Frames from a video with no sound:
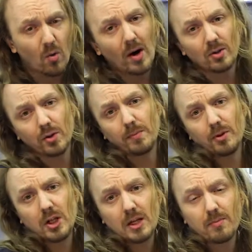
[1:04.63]
quadruple
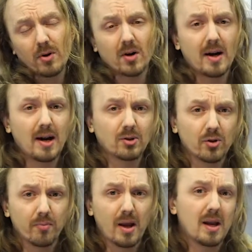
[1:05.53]
cheeseburger,
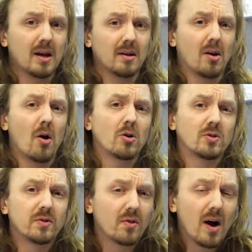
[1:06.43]
extra bacon, large
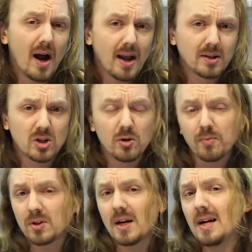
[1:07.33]
fry, and
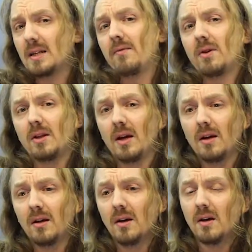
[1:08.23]
supersize
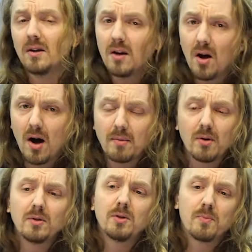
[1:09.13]
everything. No, I'm
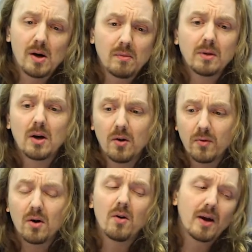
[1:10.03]
going to probably go
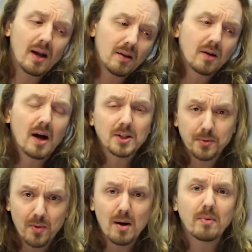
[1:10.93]
for, okay, look, I
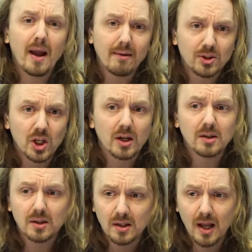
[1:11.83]
should probably have
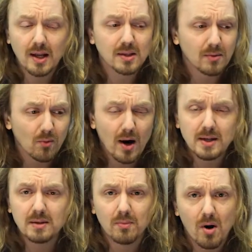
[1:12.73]
chicken today and some
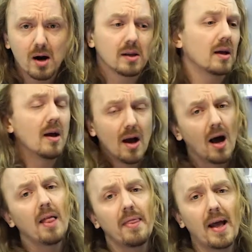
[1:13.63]
rice and broccoli.
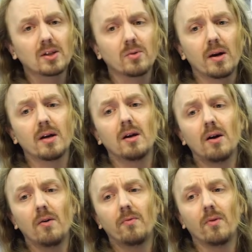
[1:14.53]
That's what I'm gonna
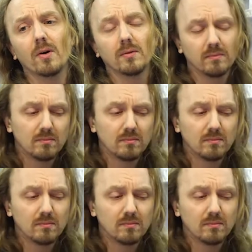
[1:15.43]
go for.